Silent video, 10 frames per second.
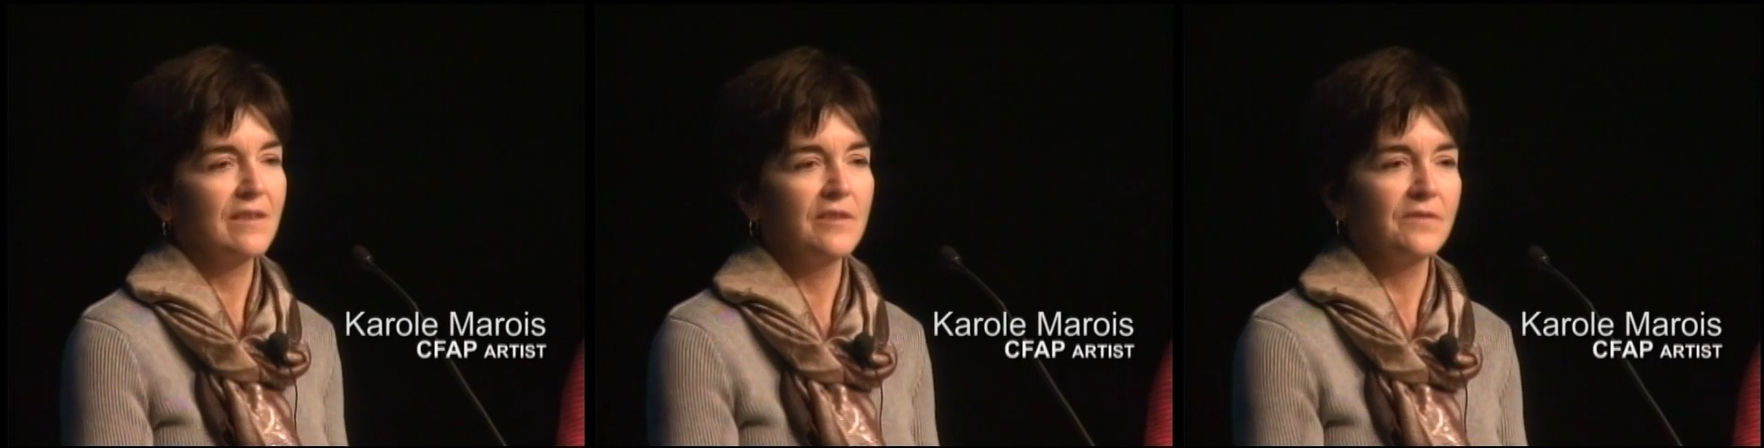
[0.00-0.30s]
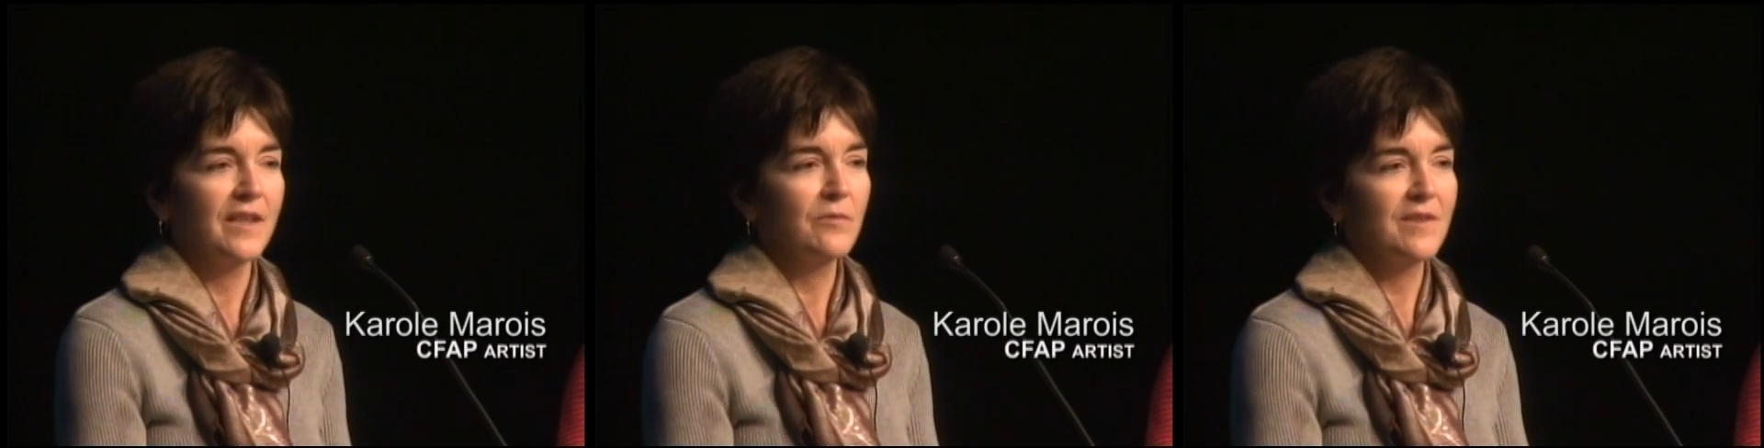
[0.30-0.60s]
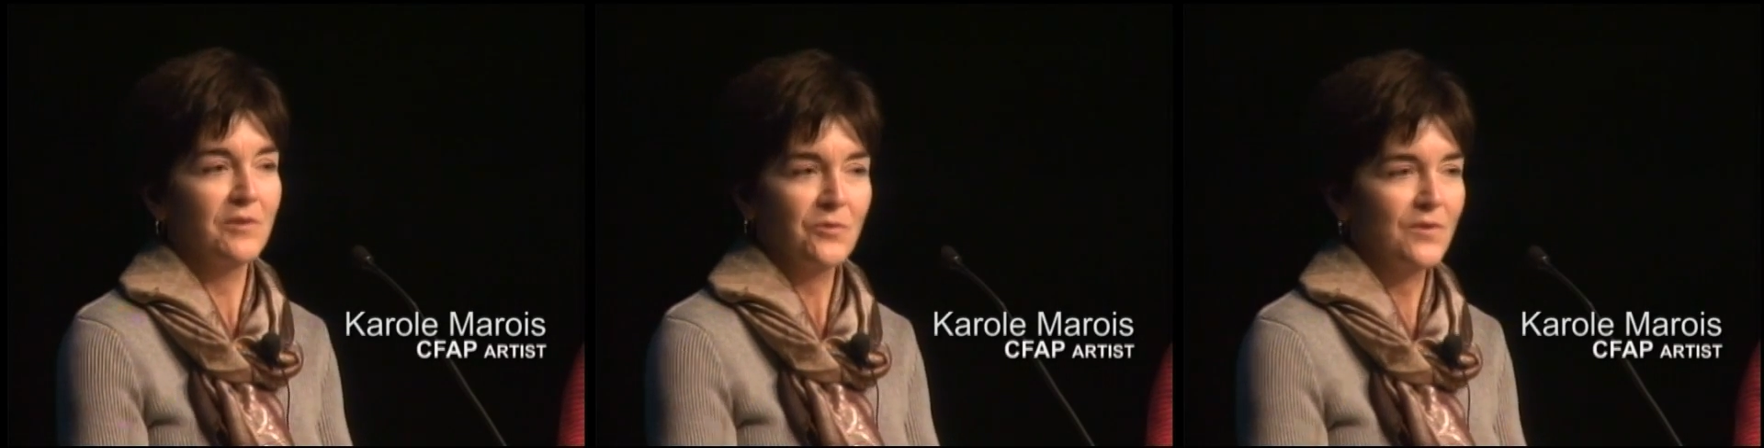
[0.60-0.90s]
if I
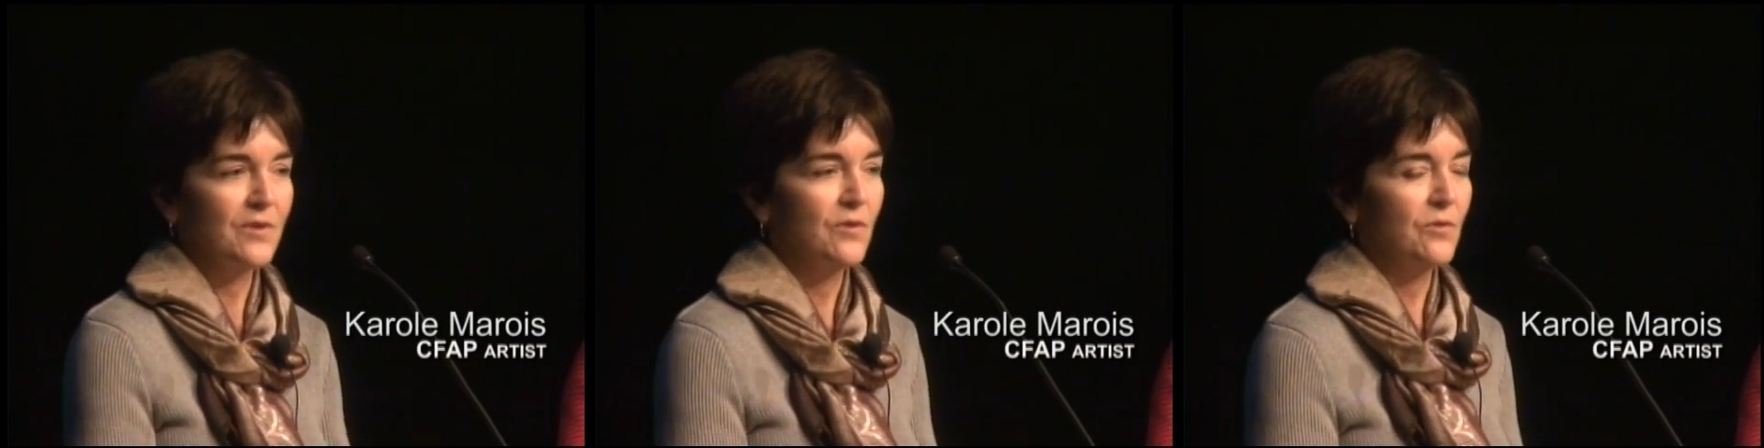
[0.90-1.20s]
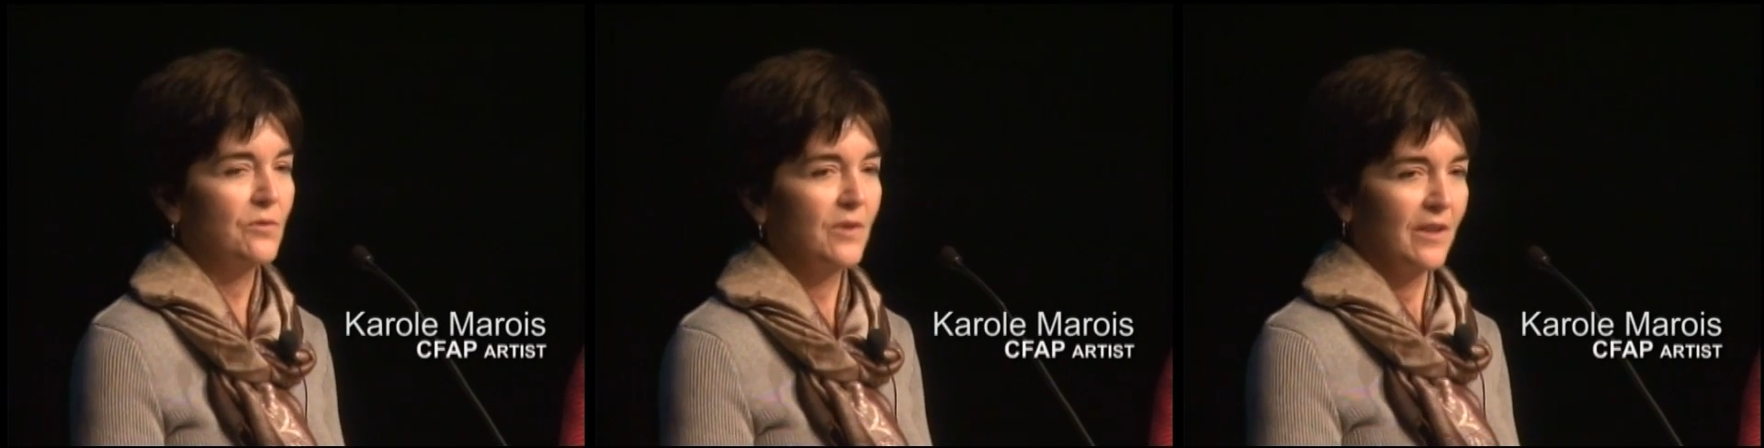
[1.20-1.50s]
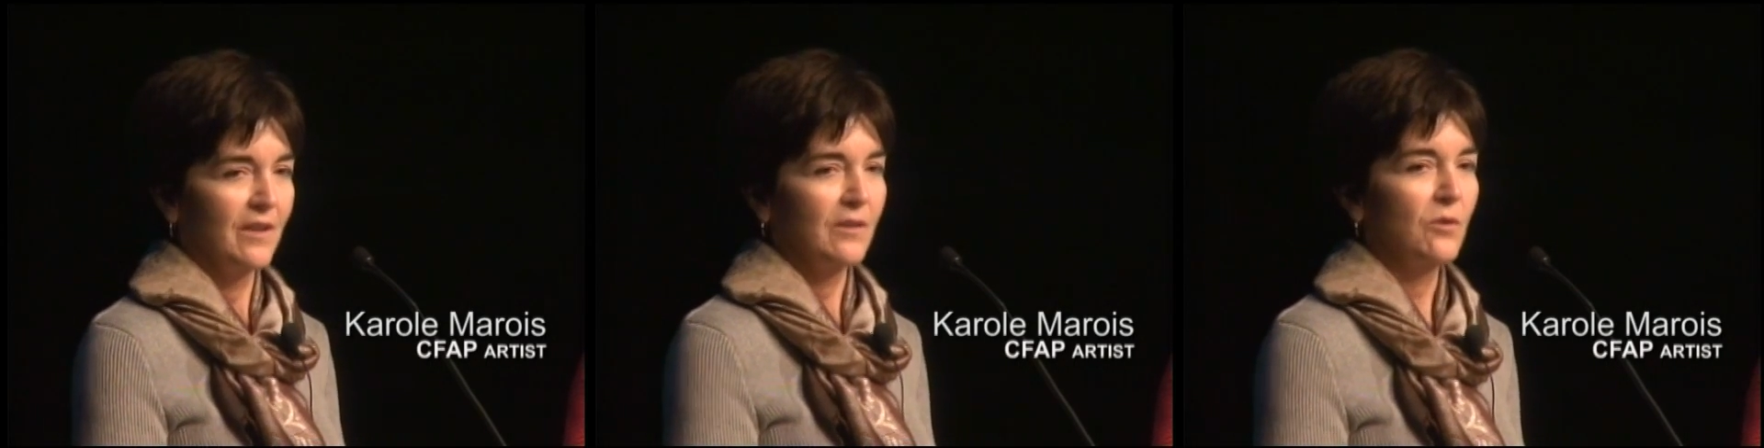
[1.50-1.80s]
was interested to
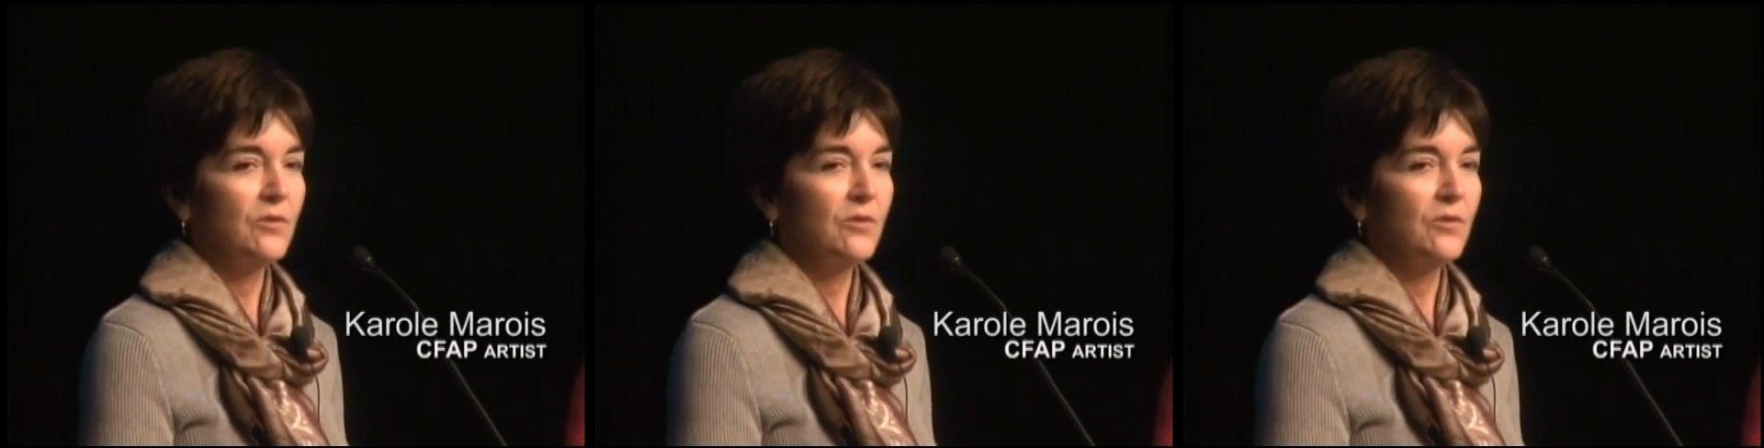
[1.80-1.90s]
go